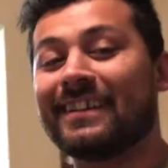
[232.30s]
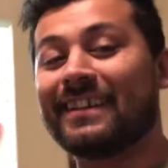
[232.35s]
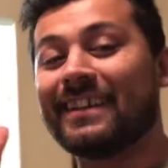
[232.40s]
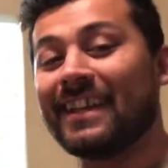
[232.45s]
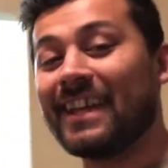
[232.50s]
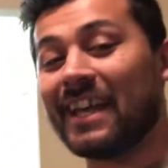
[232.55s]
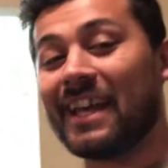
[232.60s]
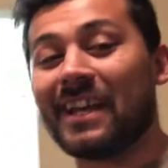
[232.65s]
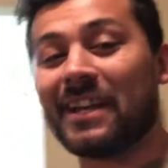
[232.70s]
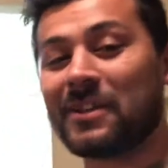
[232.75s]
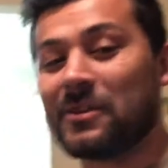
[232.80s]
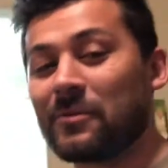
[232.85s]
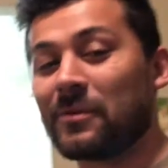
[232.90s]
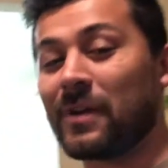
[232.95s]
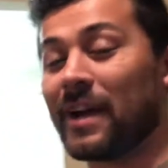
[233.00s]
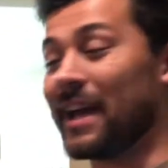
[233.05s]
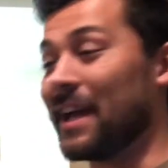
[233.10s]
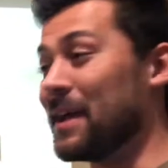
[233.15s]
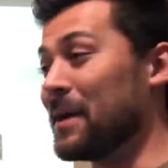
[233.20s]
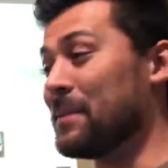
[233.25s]

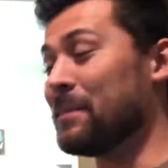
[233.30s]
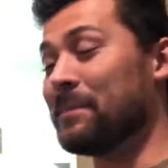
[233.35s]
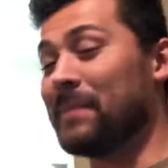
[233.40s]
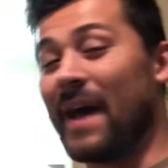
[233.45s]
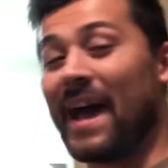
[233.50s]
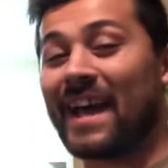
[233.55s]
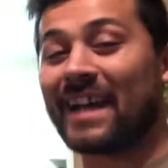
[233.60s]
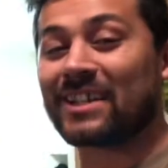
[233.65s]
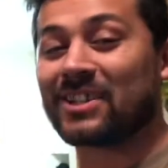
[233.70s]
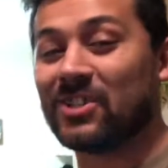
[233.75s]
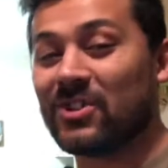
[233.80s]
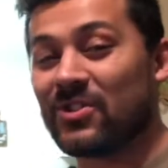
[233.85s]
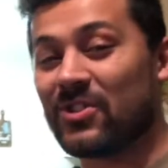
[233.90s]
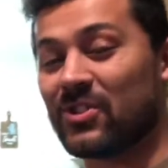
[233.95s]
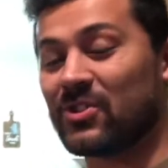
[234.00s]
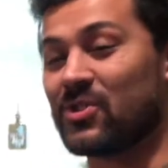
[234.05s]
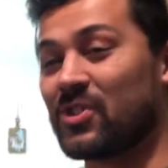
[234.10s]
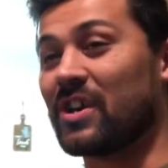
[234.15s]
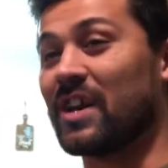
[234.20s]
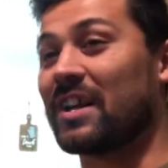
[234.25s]
Anyway, back to the
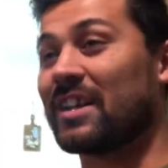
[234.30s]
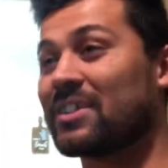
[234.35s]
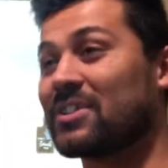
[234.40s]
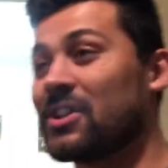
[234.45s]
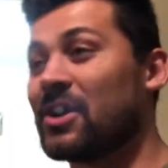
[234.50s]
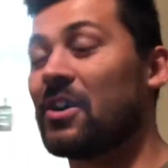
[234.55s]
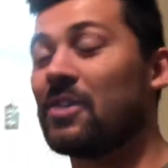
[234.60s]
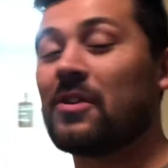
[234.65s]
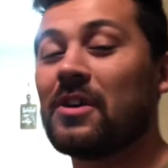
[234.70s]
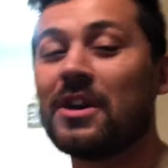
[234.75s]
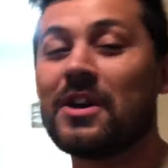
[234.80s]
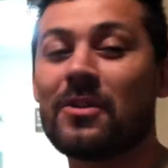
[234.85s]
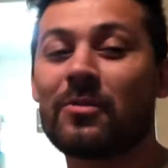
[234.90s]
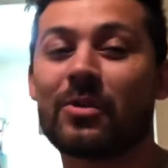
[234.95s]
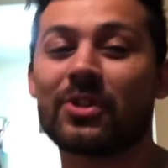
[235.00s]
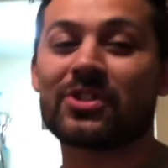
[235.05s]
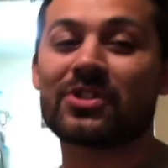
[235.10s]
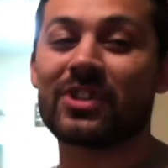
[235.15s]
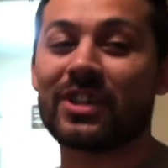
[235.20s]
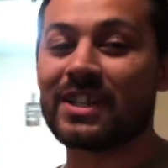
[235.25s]
truck. So
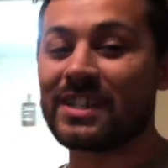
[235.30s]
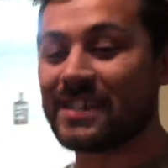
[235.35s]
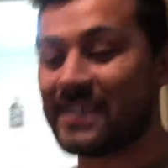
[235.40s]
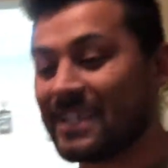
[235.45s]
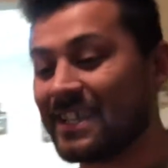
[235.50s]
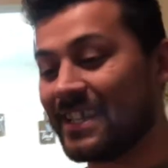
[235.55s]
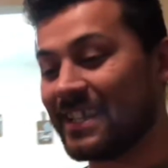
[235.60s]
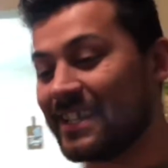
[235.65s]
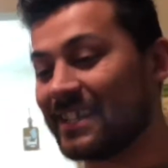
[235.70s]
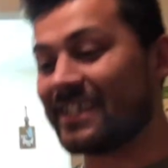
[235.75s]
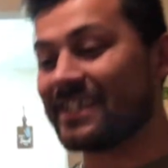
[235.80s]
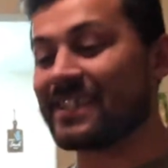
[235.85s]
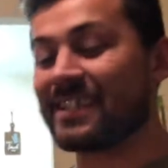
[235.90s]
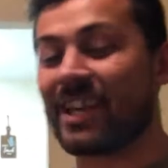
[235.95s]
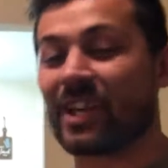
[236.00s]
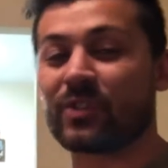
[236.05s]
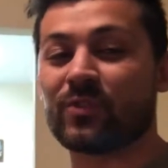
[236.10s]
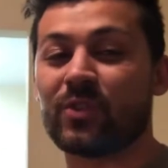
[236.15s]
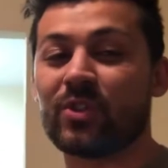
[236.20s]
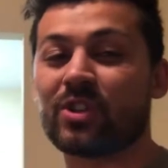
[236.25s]
what you're going to see in these
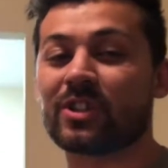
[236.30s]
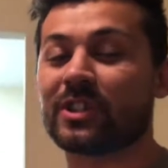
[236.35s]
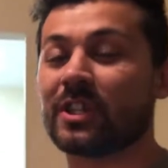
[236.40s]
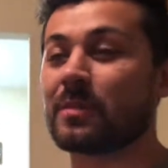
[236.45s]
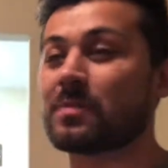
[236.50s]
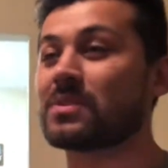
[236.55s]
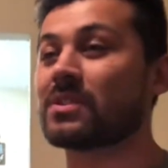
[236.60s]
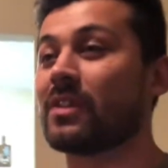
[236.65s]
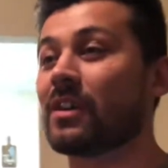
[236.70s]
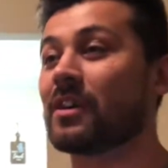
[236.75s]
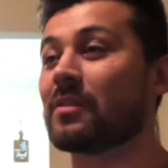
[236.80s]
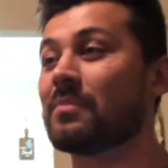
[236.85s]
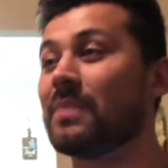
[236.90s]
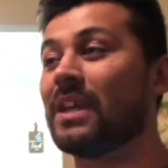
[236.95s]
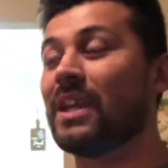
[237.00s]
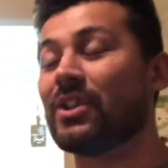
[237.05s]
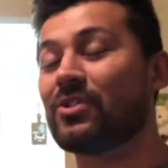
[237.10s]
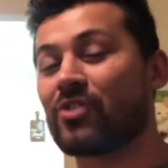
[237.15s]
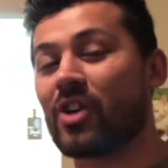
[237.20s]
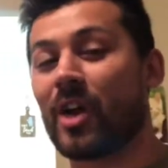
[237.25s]
next few clips are
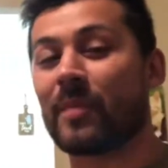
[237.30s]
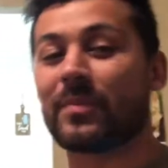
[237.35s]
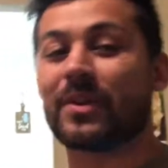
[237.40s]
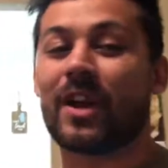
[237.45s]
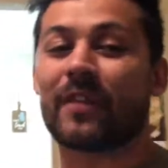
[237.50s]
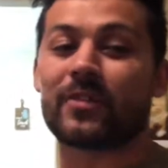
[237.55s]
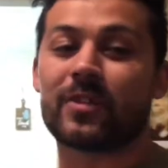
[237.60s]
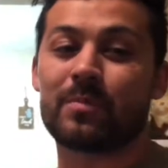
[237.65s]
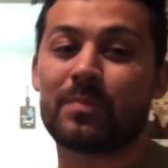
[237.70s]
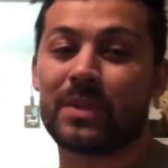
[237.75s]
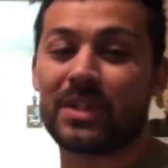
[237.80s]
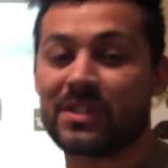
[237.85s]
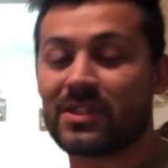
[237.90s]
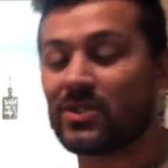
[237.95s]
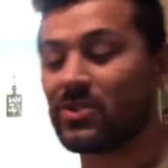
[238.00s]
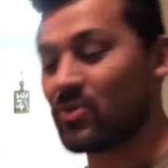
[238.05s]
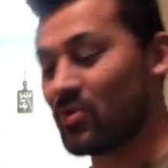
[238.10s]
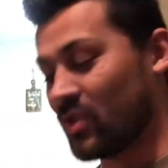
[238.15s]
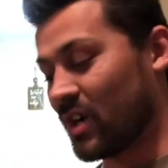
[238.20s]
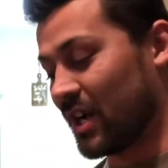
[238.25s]
me dropping off the
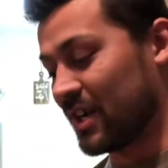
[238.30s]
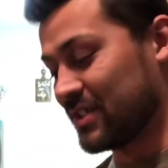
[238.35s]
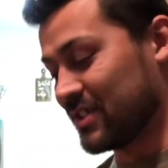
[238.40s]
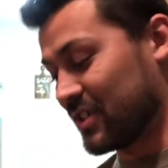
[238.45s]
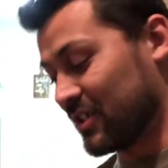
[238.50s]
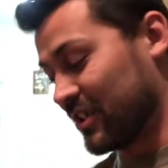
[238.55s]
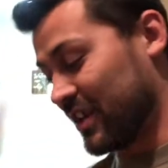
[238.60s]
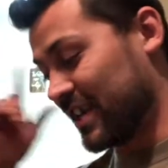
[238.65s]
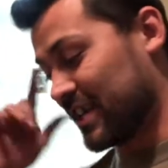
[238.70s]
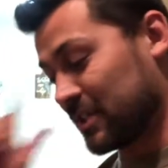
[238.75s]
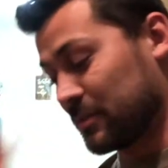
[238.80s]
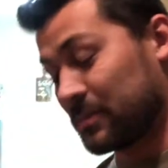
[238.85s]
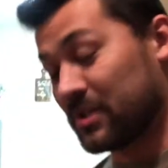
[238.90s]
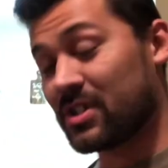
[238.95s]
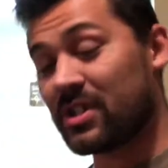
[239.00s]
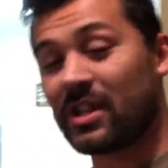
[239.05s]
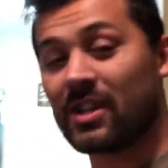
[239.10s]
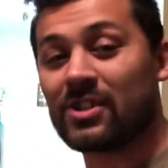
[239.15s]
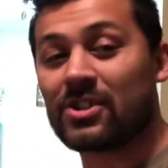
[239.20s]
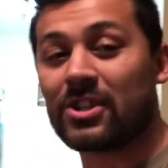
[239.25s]
pistons, rods, and crank at the
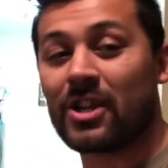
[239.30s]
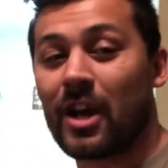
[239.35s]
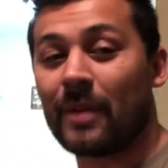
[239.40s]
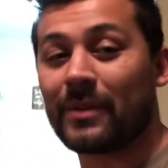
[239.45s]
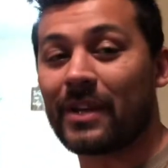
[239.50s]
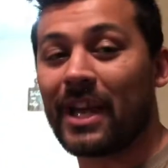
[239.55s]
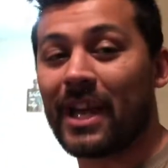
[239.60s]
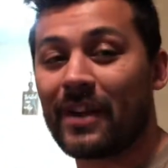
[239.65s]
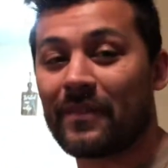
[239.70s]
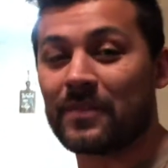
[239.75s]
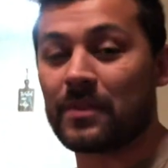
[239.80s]
machine shop to have